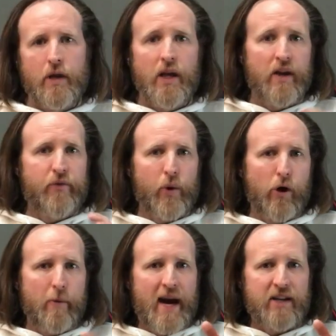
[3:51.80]
If we
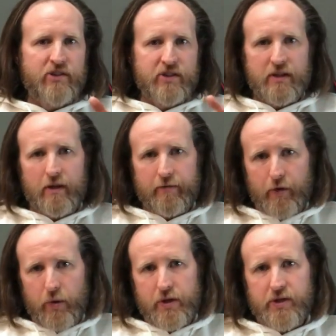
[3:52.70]
go back just a
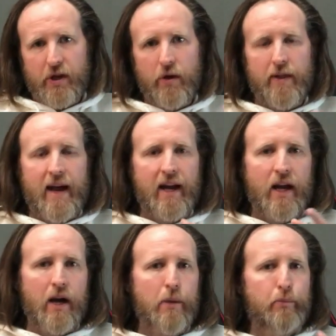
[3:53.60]
few years ago to that
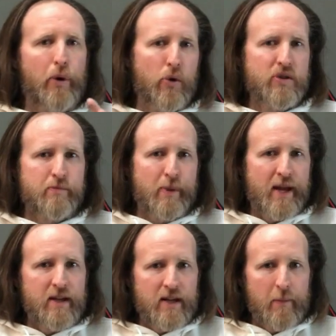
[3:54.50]
kind of
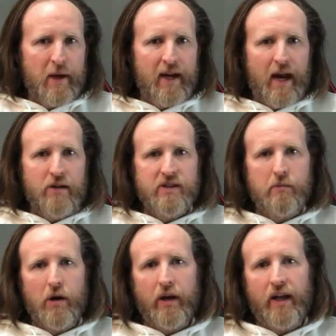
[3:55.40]
post-pandemic
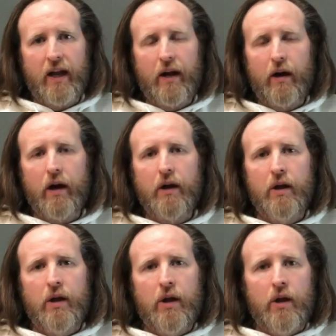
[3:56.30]
housing market era,
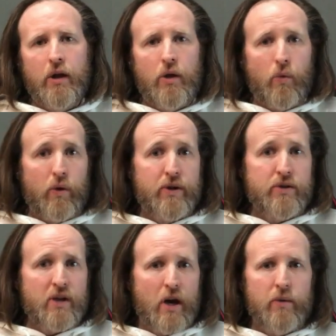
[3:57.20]
what you
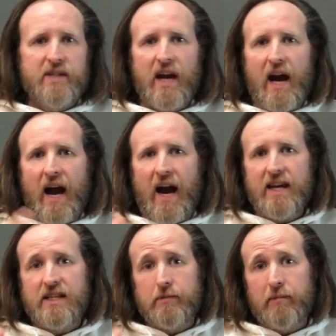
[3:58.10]
saw was a high
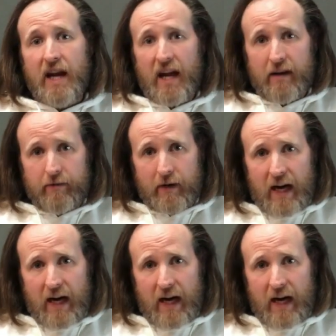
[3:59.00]
demand for